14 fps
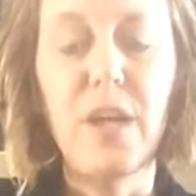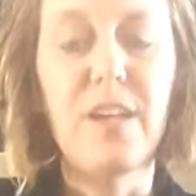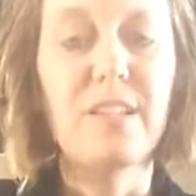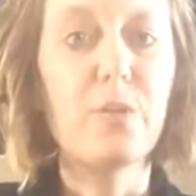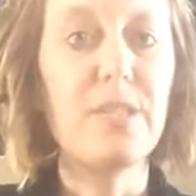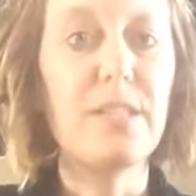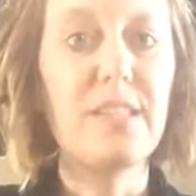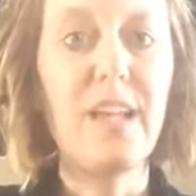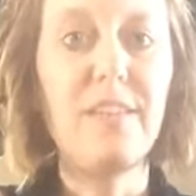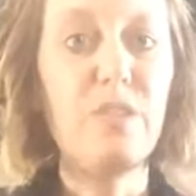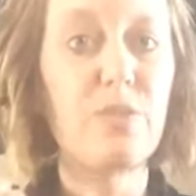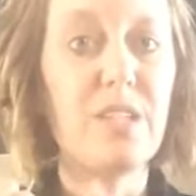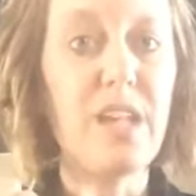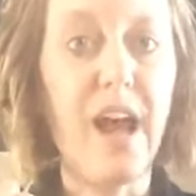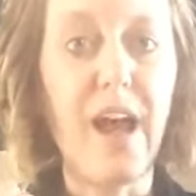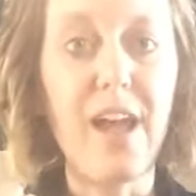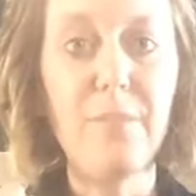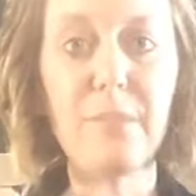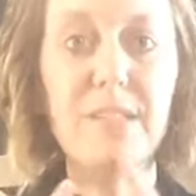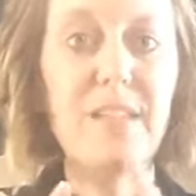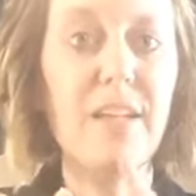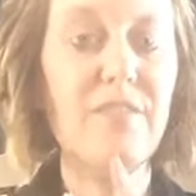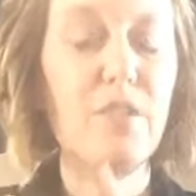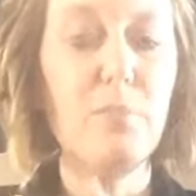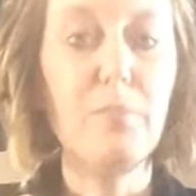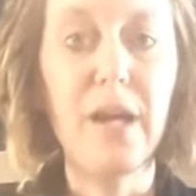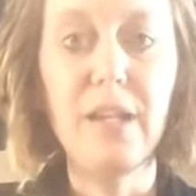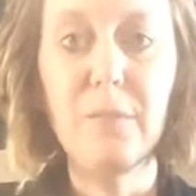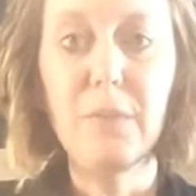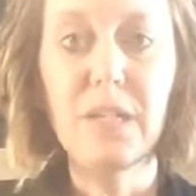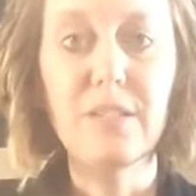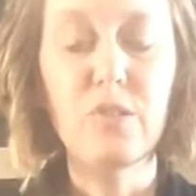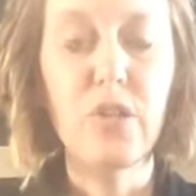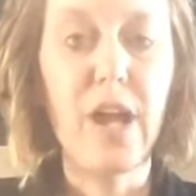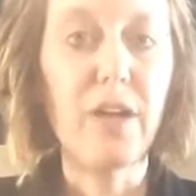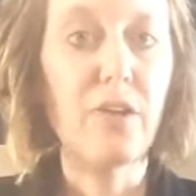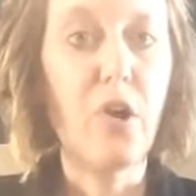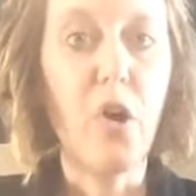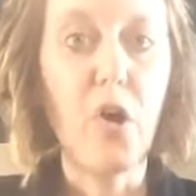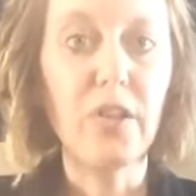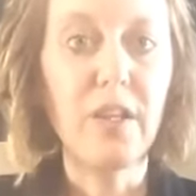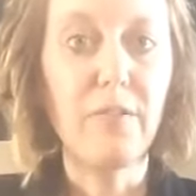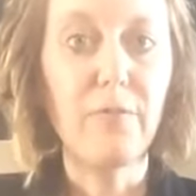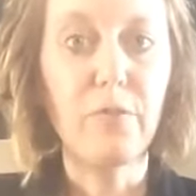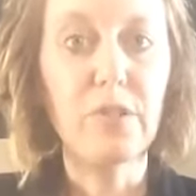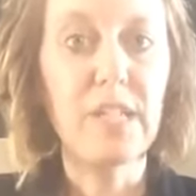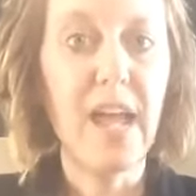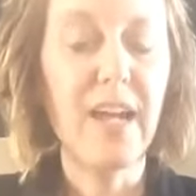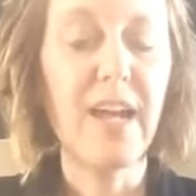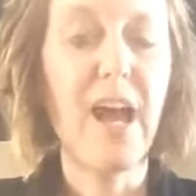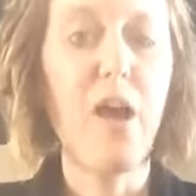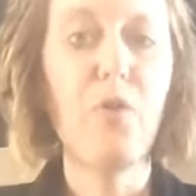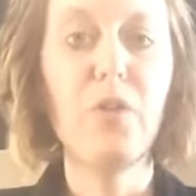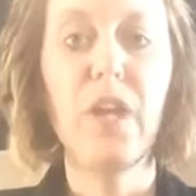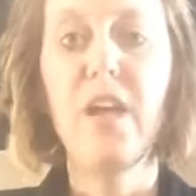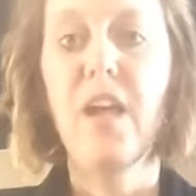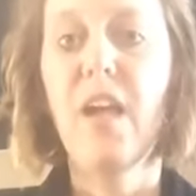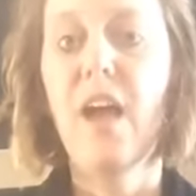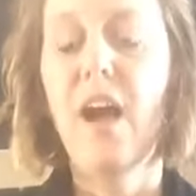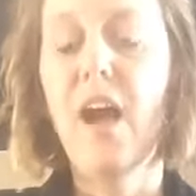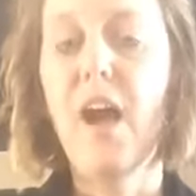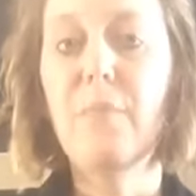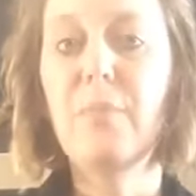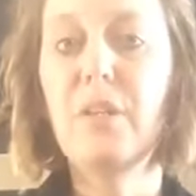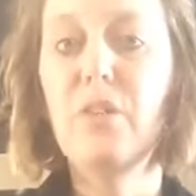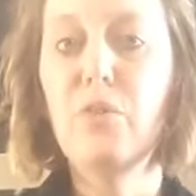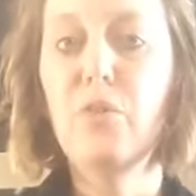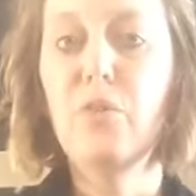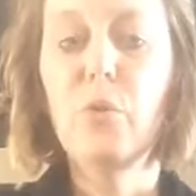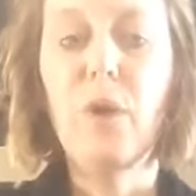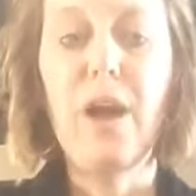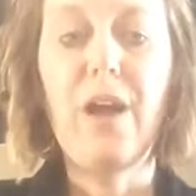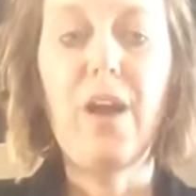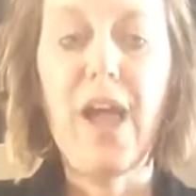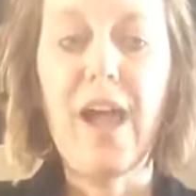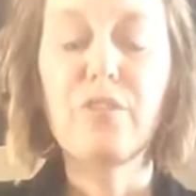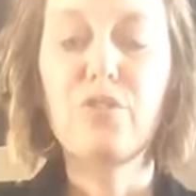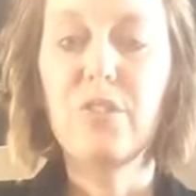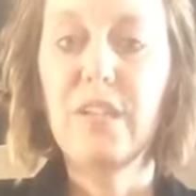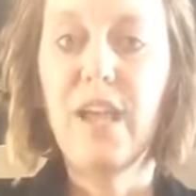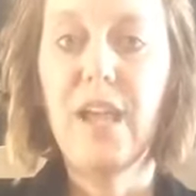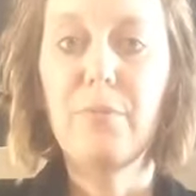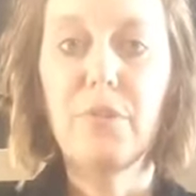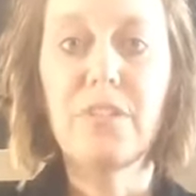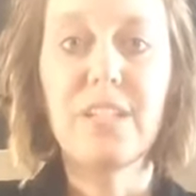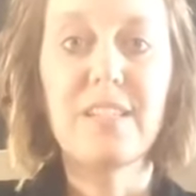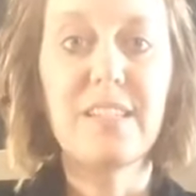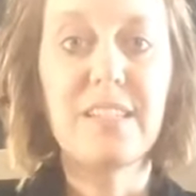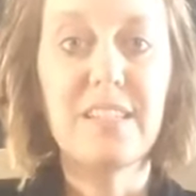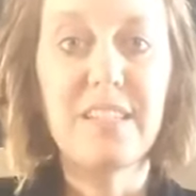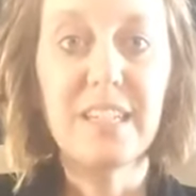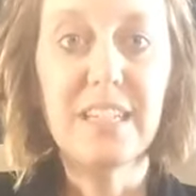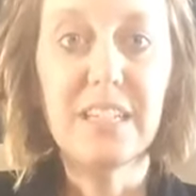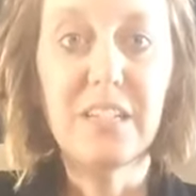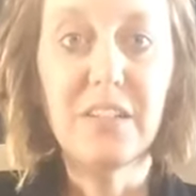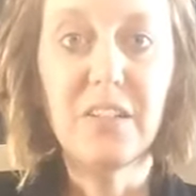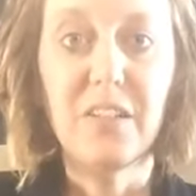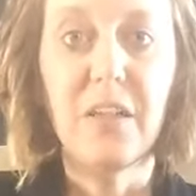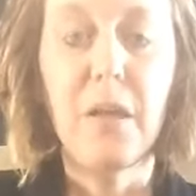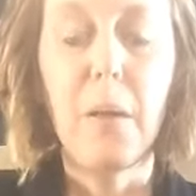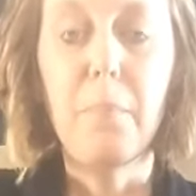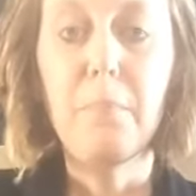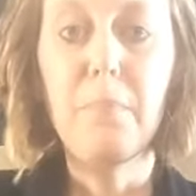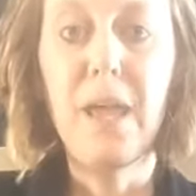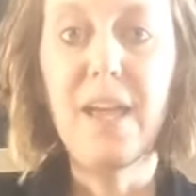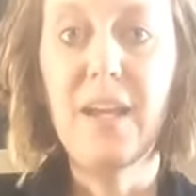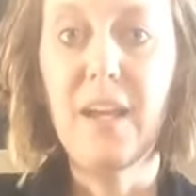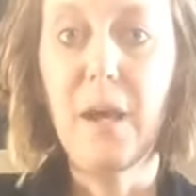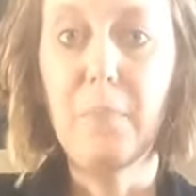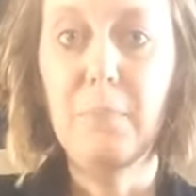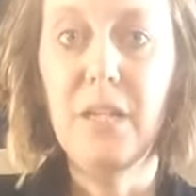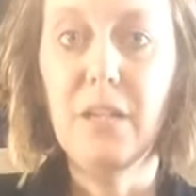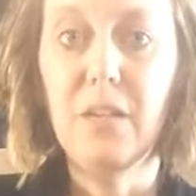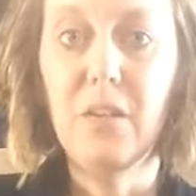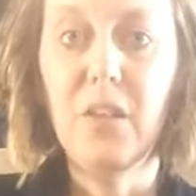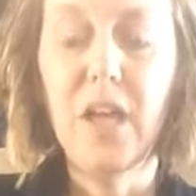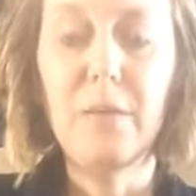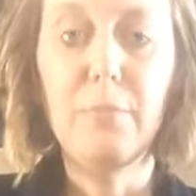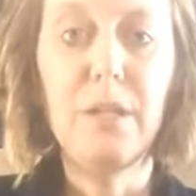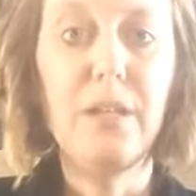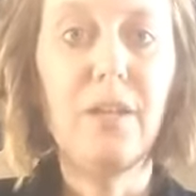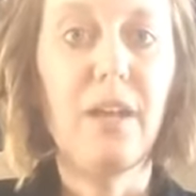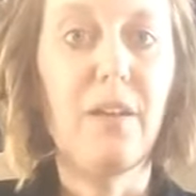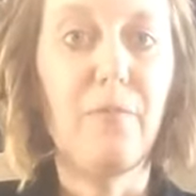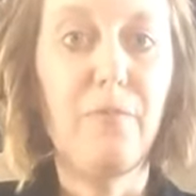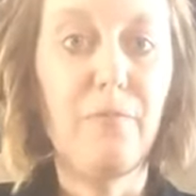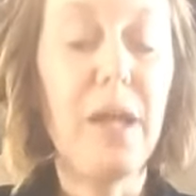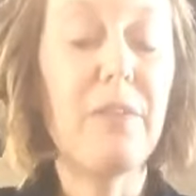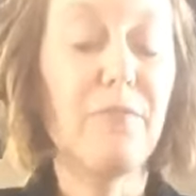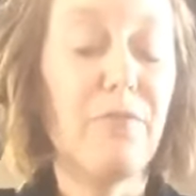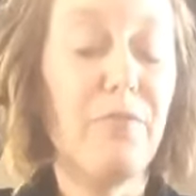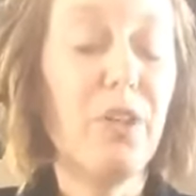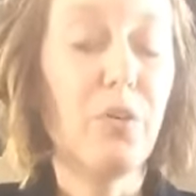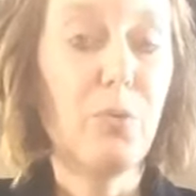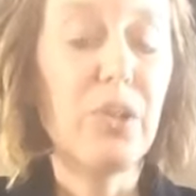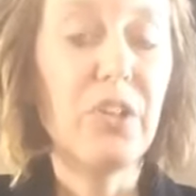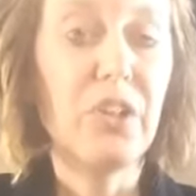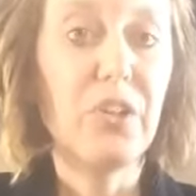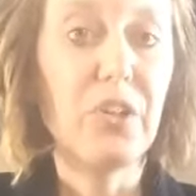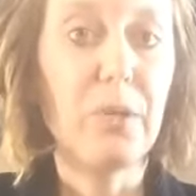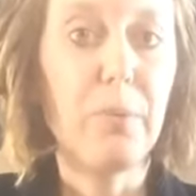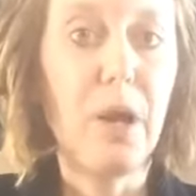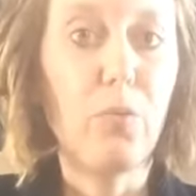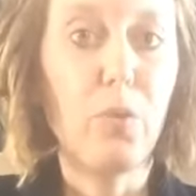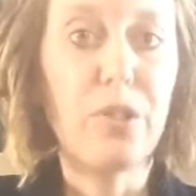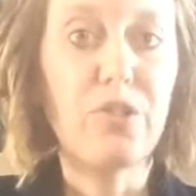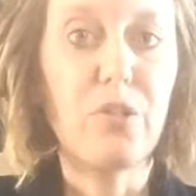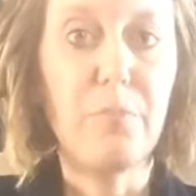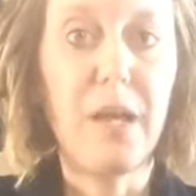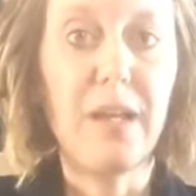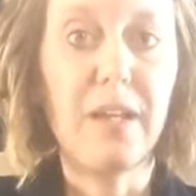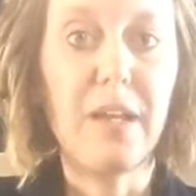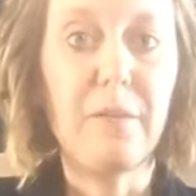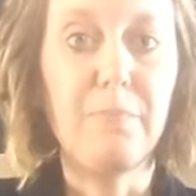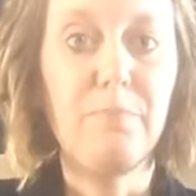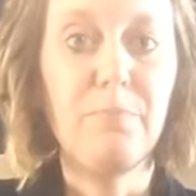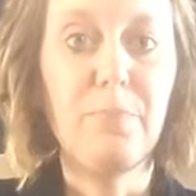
So it saves you time, it saves you money because you're not calling for takeout. You are actually able to still make a meal and feel really good about what you're making.